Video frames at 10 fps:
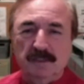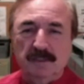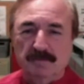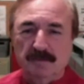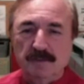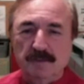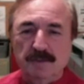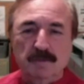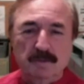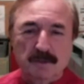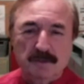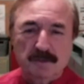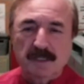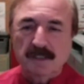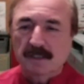There's lots of history
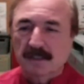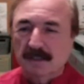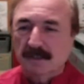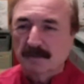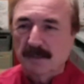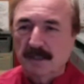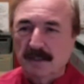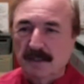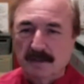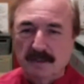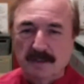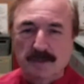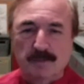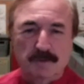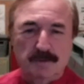books out there about,
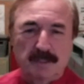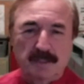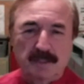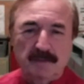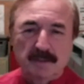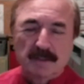nice books about